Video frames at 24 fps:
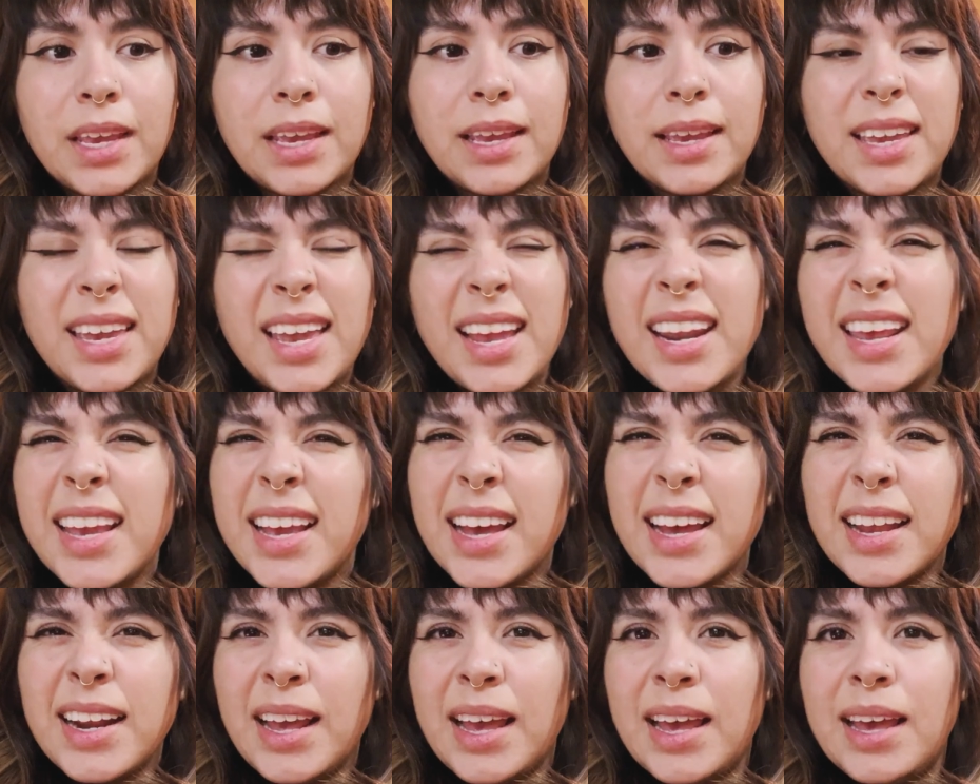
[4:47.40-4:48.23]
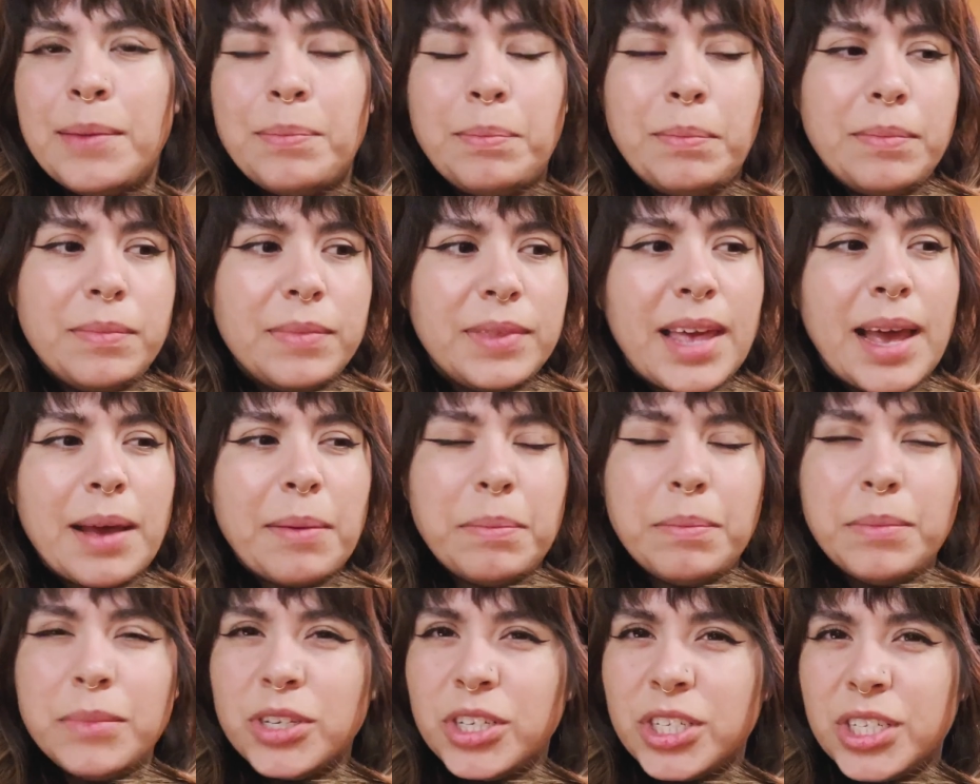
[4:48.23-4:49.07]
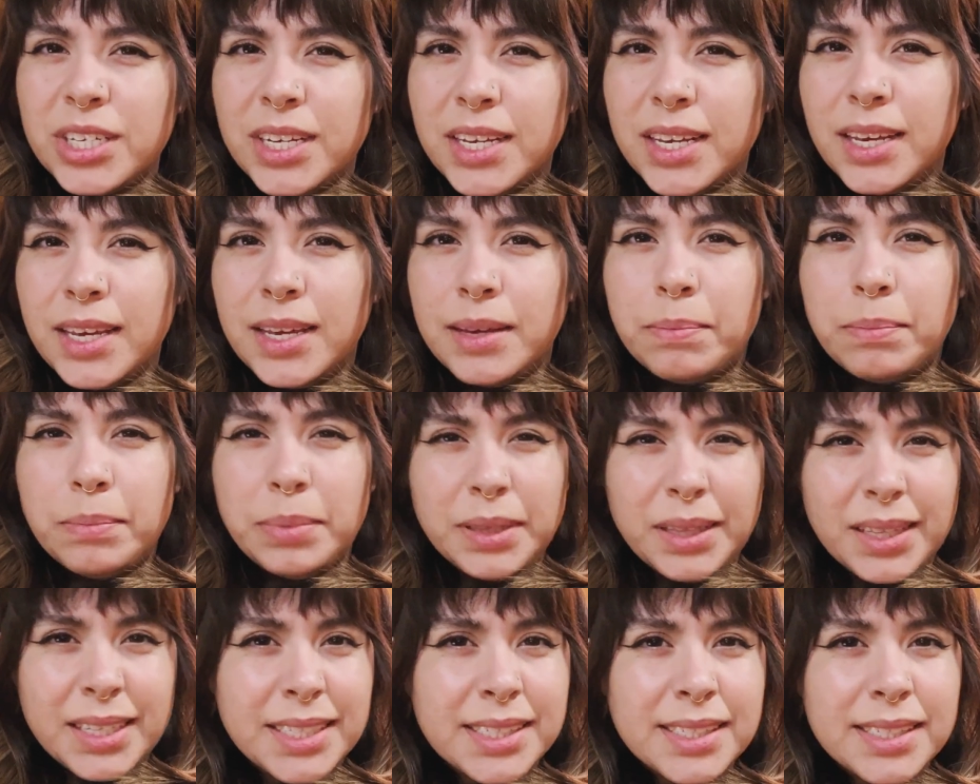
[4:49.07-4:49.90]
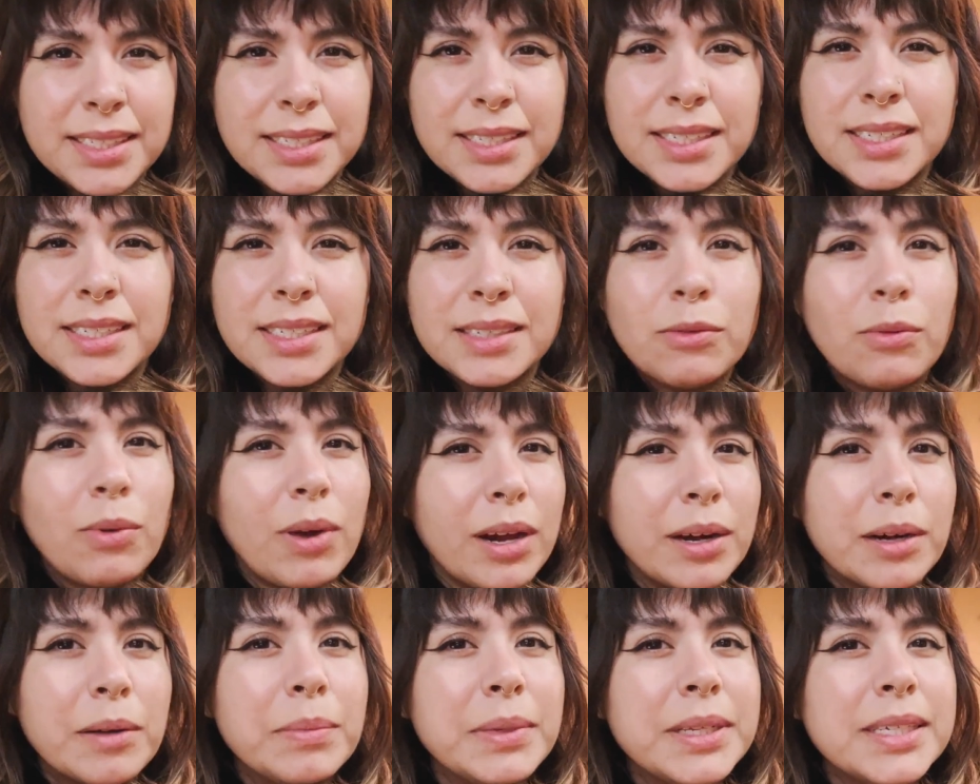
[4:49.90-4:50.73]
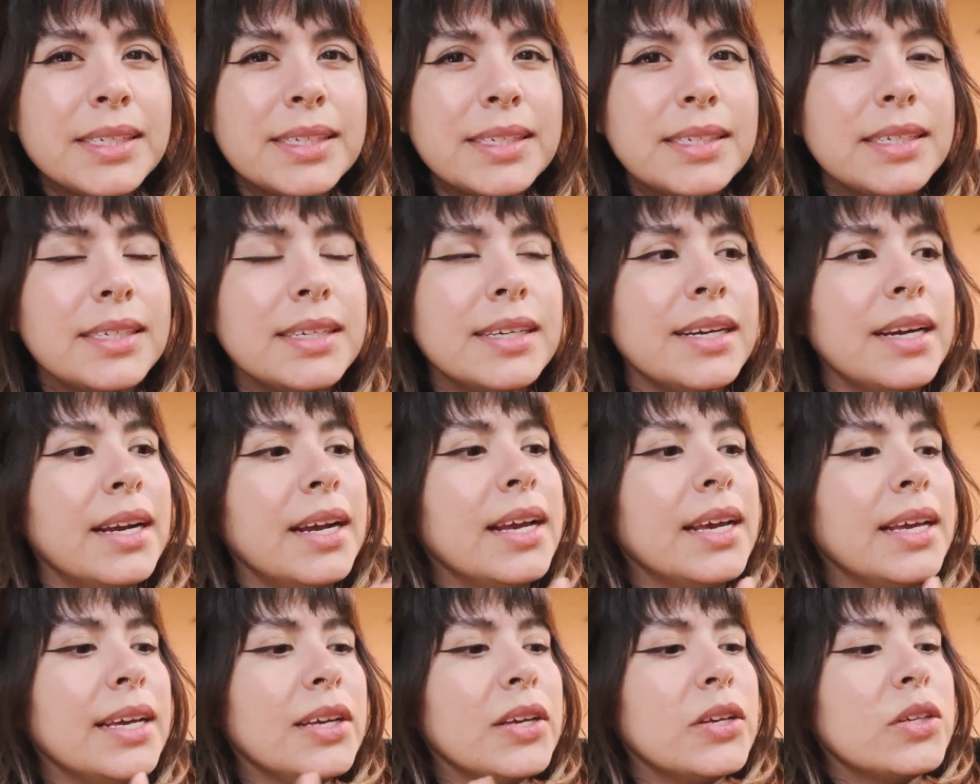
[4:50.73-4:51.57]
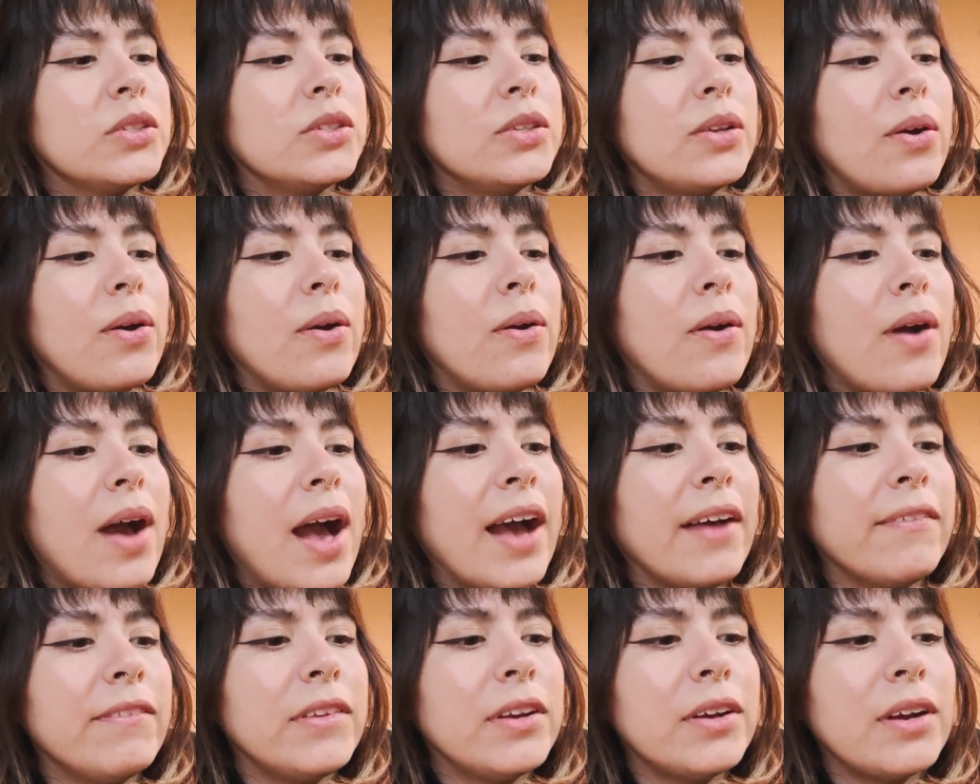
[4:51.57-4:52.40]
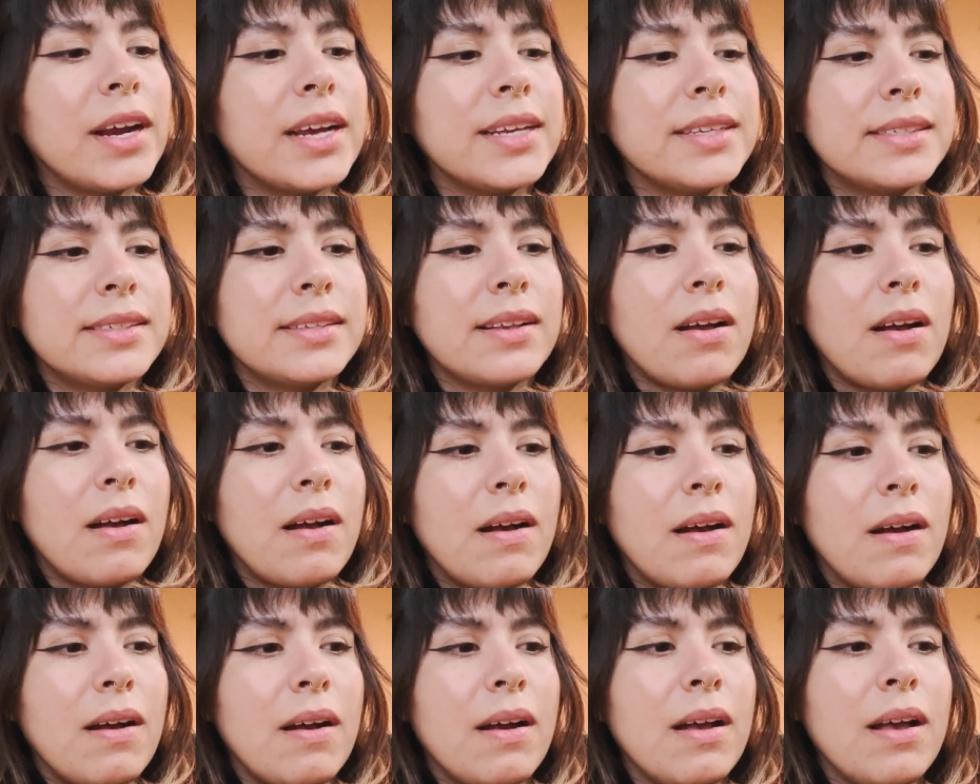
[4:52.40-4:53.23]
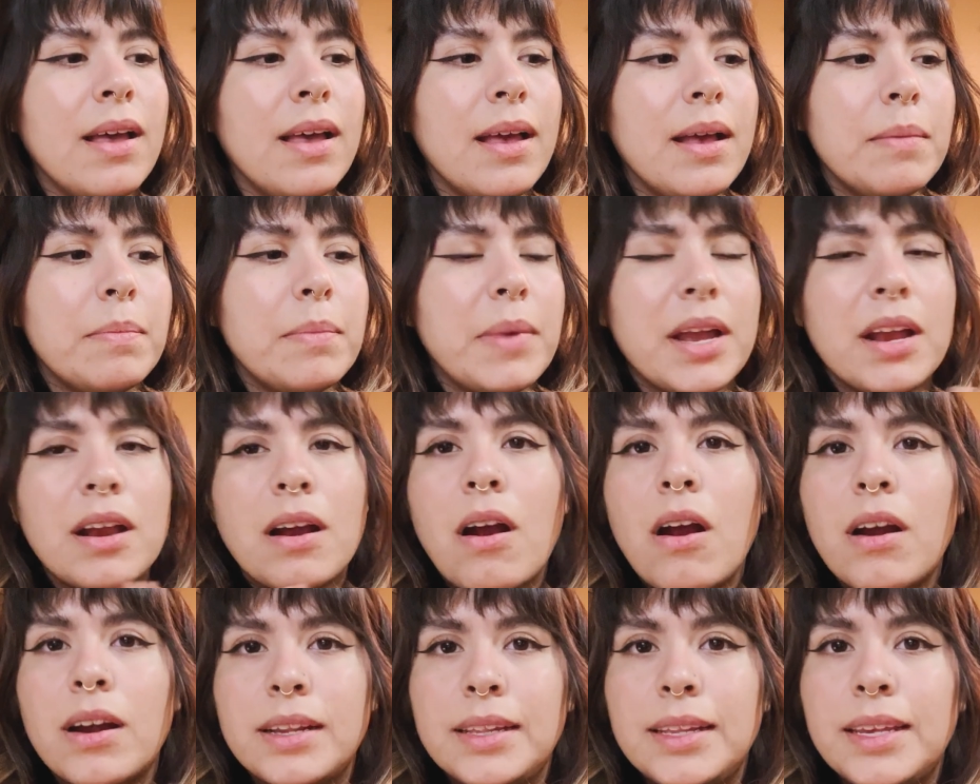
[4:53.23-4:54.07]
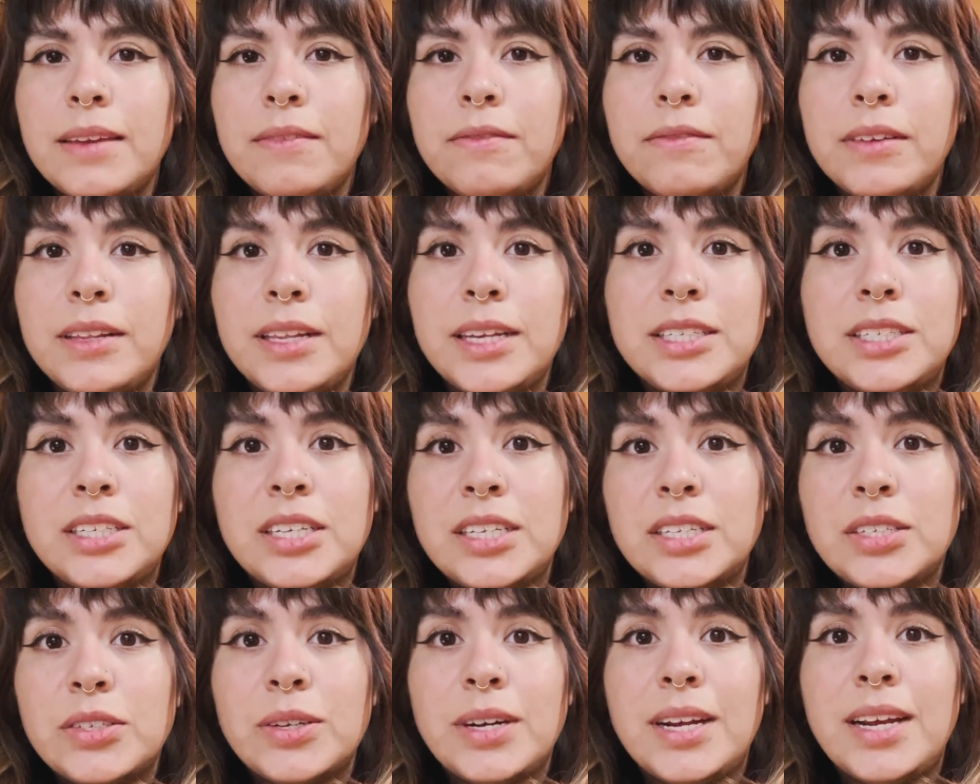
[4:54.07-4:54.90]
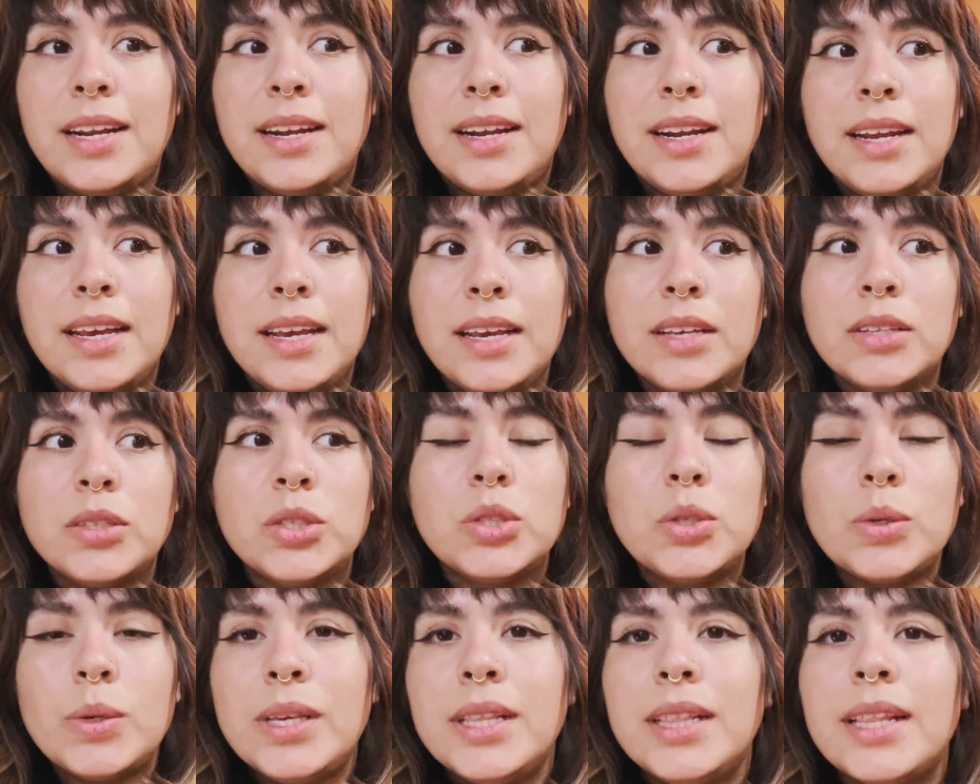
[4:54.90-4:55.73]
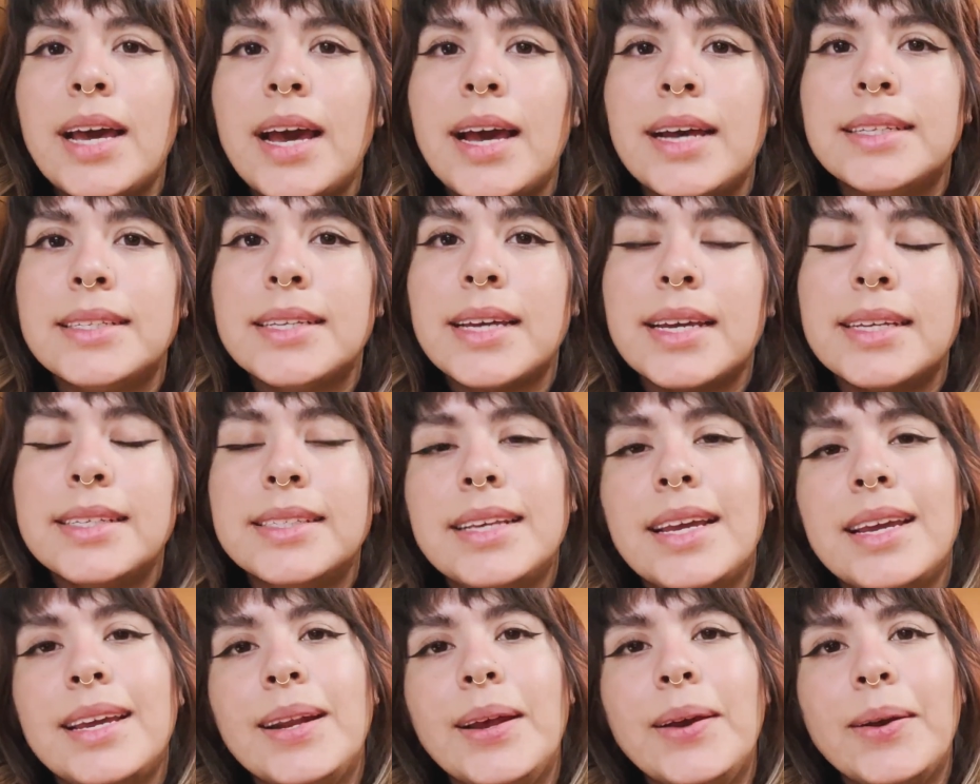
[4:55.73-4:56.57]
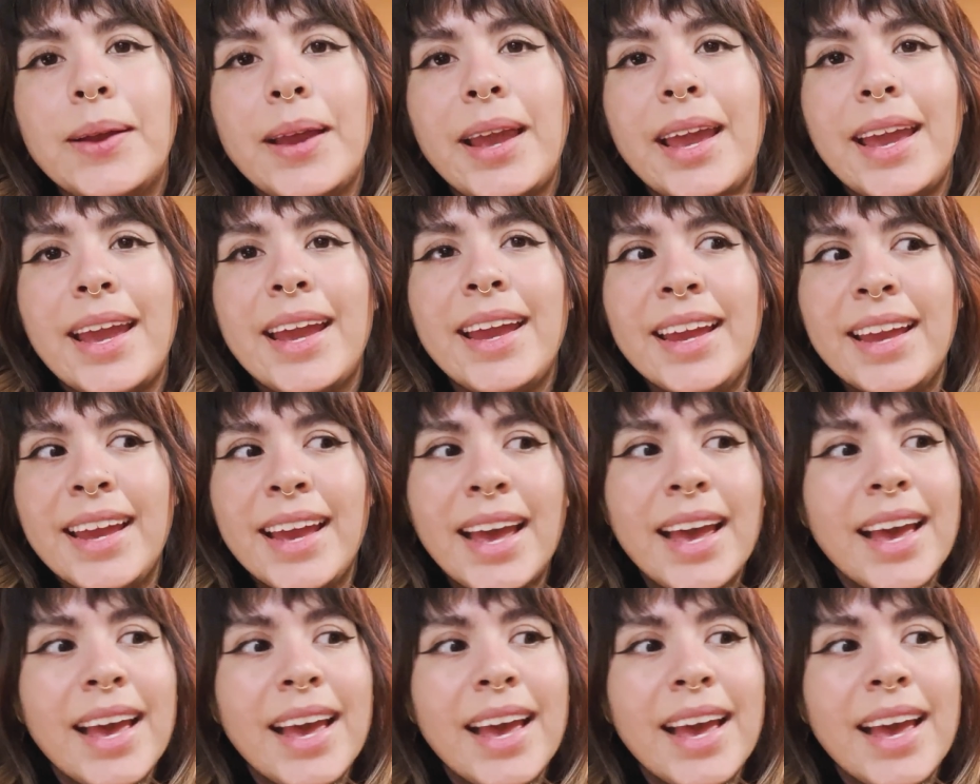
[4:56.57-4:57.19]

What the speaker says: getting kind of that mushy blister, water blister. So after I saw my Hartley Philodendron doing that, I said, okay,